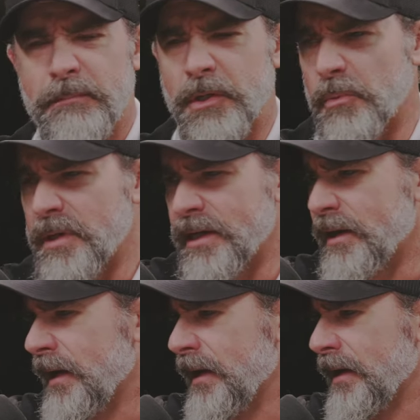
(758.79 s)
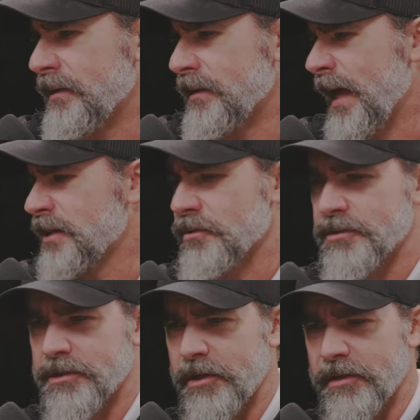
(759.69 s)
Purina and National
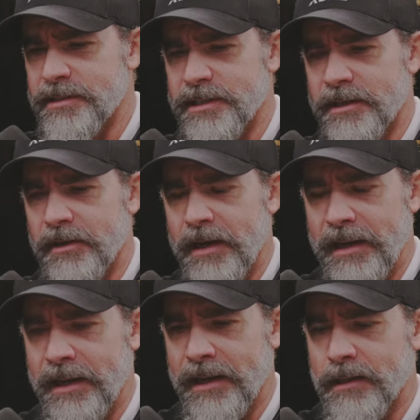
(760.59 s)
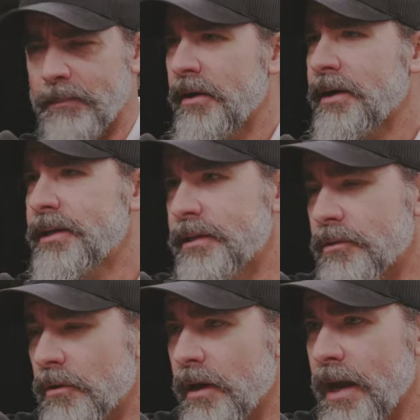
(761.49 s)
Security Center and American
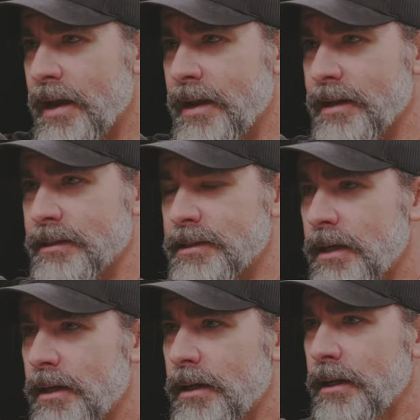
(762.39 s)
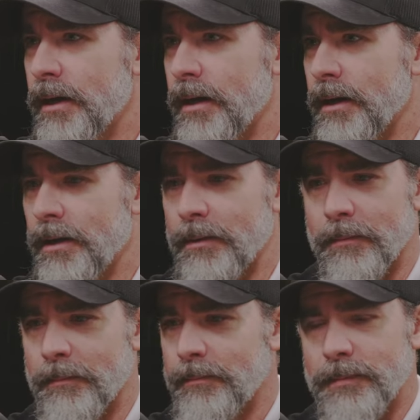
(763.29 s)
Eagle and
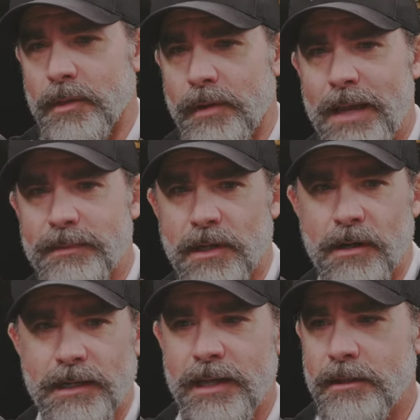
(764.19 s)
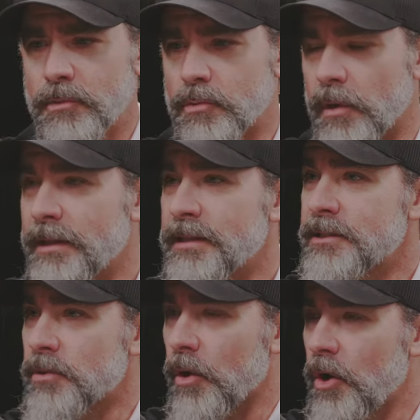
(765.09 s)
um, you know, Amazon and Google, and
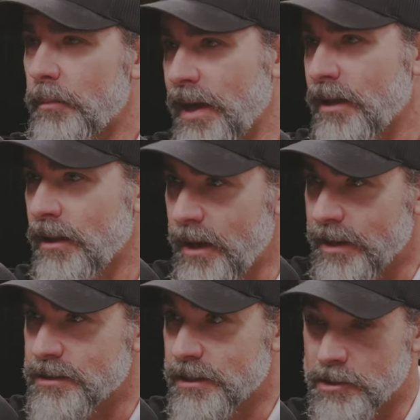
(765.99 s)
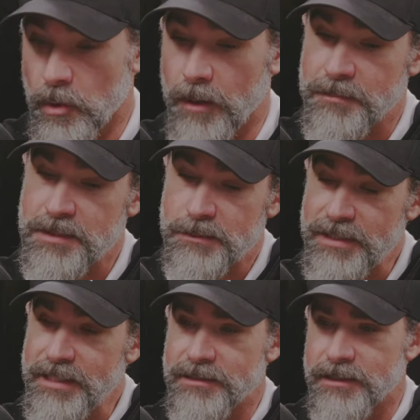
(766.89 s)
these are all my clients. And so I'm
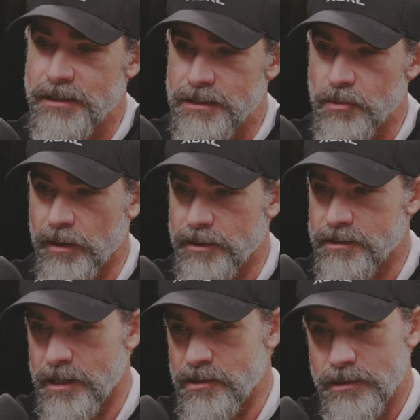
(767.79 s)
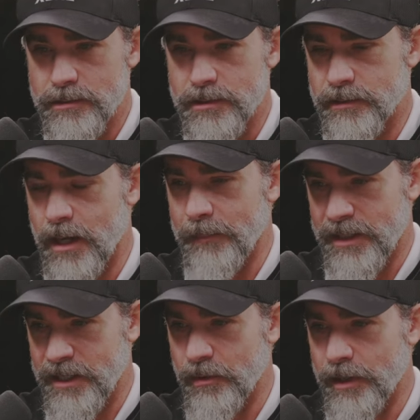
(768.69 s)
speaking to these organizations and I'm
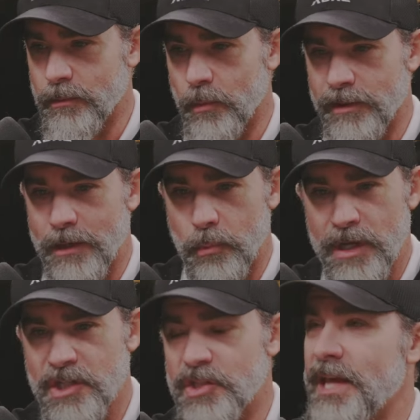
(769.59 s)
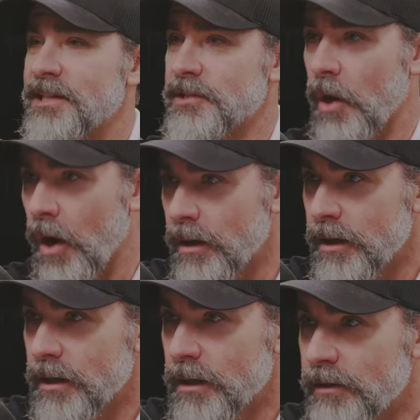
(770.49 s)
hearing what they wish they saw
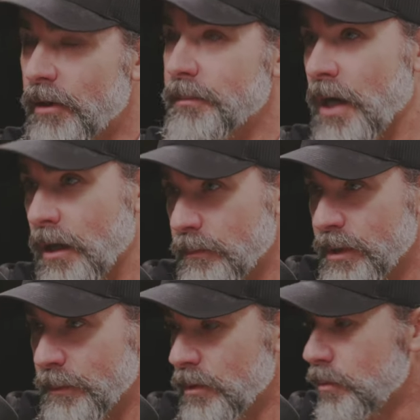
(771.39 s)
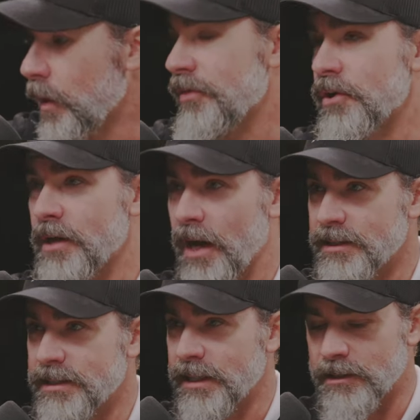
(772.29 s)
from young people, what they're
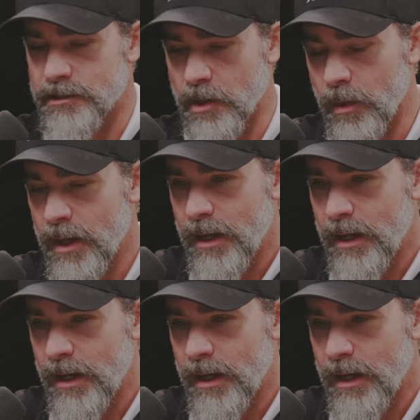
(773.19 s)
not seeing. So